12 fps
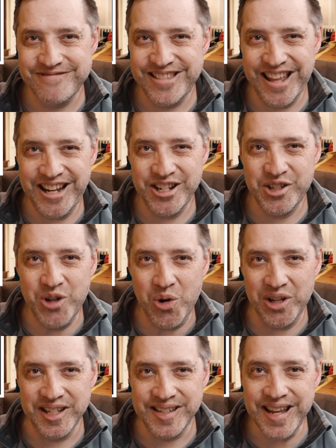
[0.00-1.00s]
they just
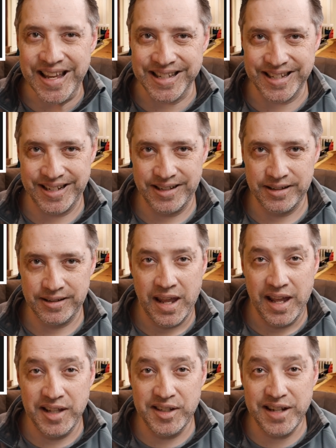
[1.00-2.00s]
don't exist.
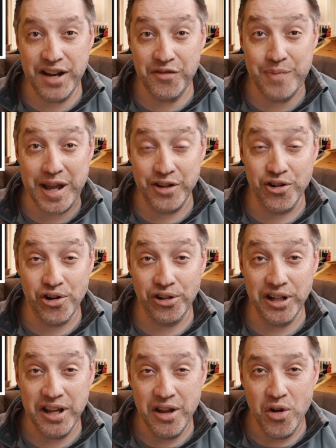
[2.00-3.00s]
Instead of betting
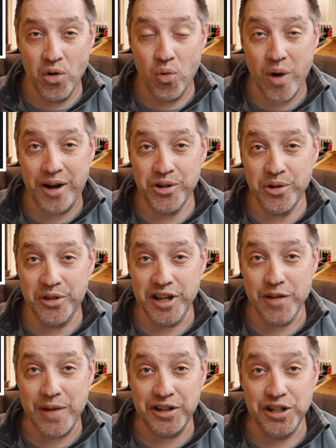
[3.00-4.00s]
early, why don't you
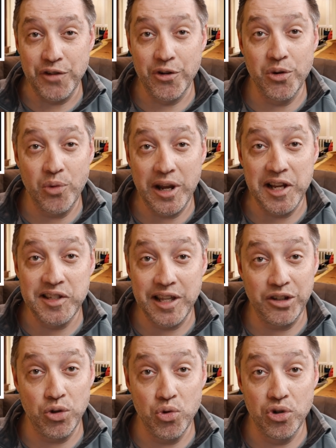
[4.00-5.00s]
think about different ways
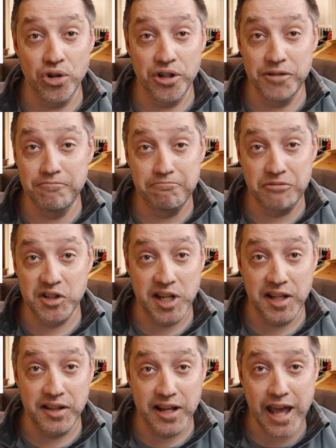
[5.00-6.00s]
that you could
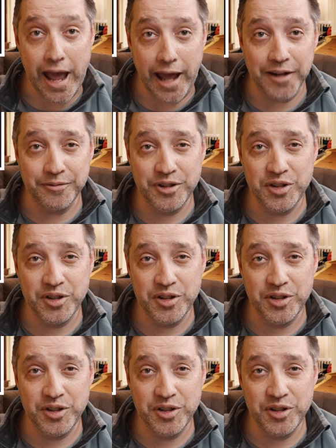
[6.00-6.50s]
skin the cat?